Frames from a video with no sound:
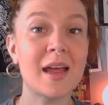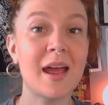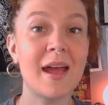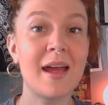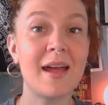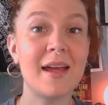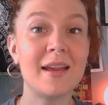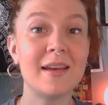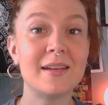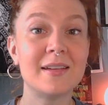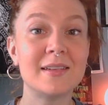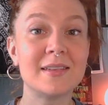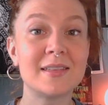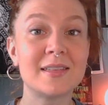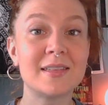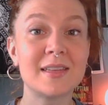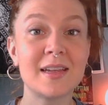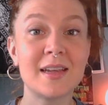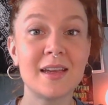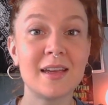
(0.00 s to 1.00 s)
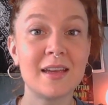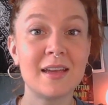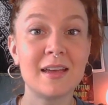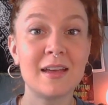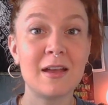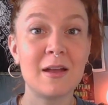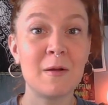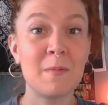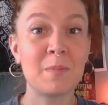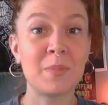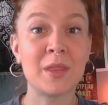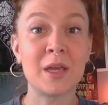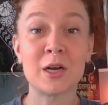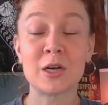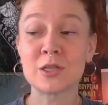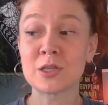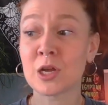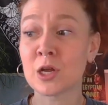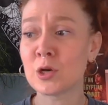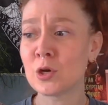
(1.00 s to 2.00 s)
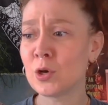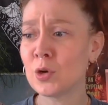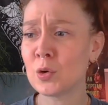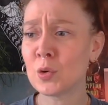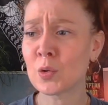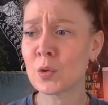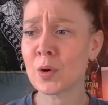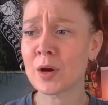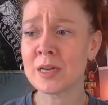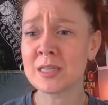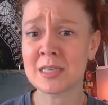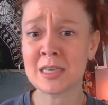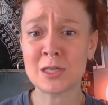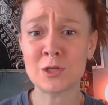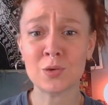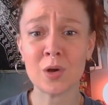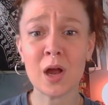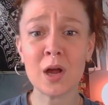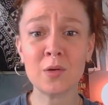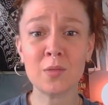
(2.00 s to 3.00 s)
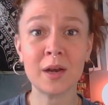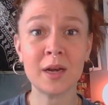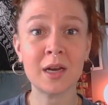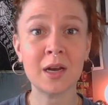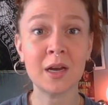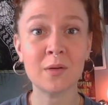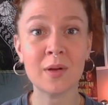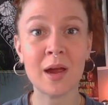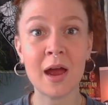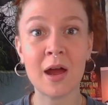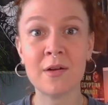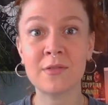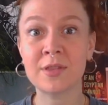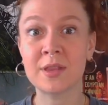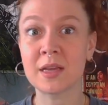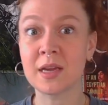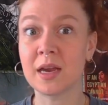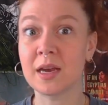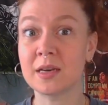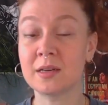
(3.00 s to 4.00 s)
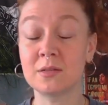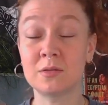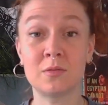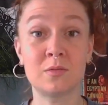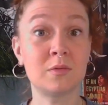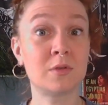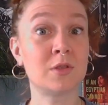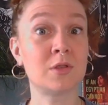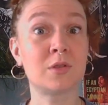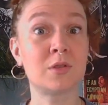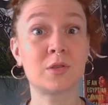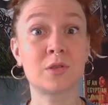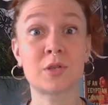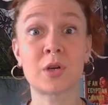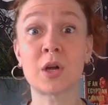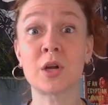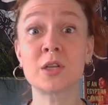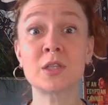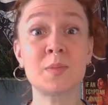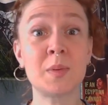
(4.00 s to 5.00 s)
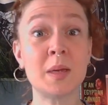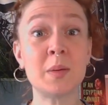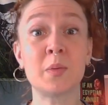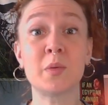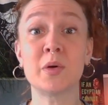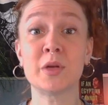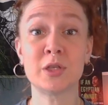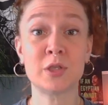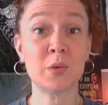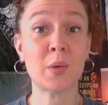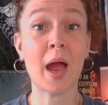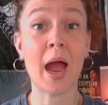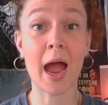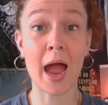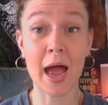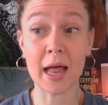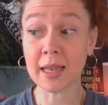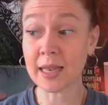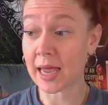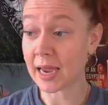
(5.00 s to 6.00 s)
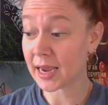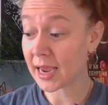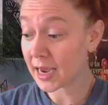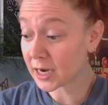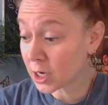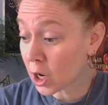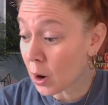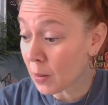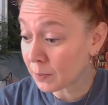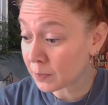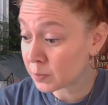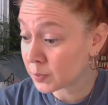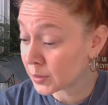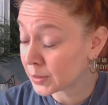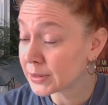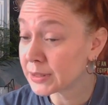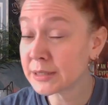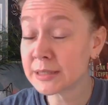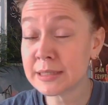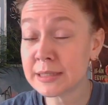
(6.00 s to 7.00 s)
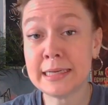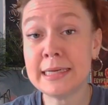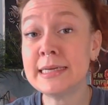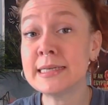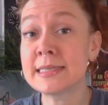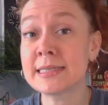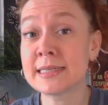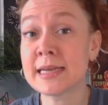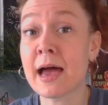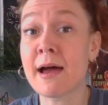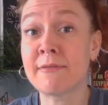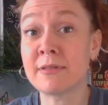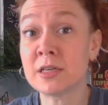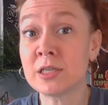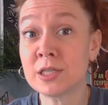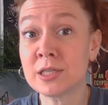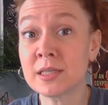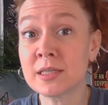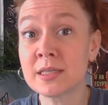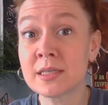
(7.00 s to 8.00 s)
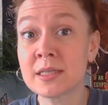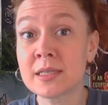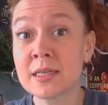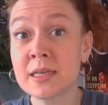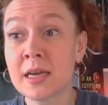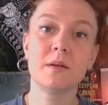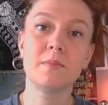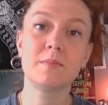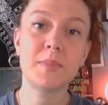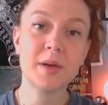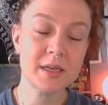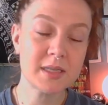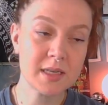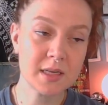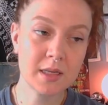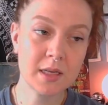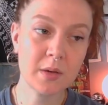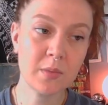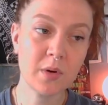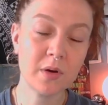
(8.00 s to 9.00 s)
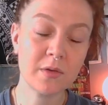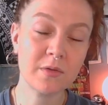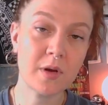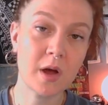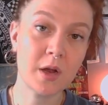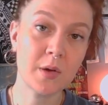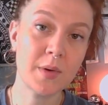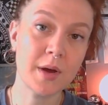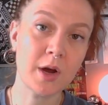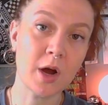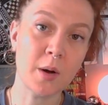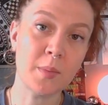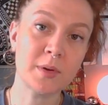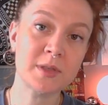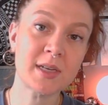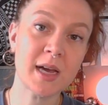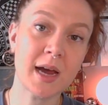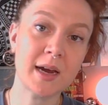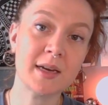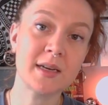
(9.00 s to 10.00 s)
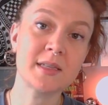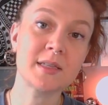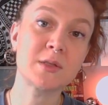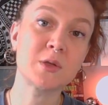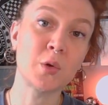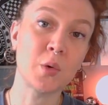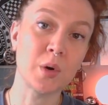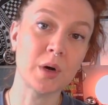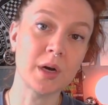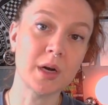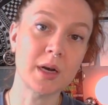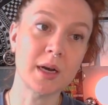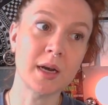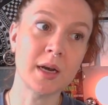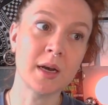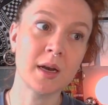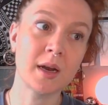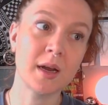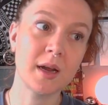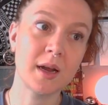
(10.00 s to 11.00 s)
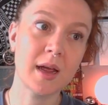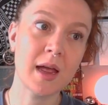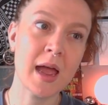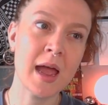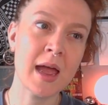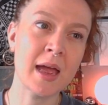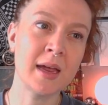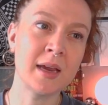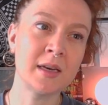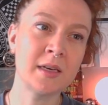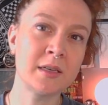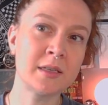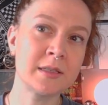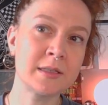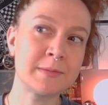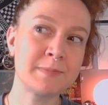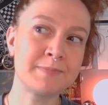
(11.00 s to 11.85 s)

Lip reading: and there's a new crazy drug running around that turns people into like complete savages. Basically, we're following our protagonist Lauren and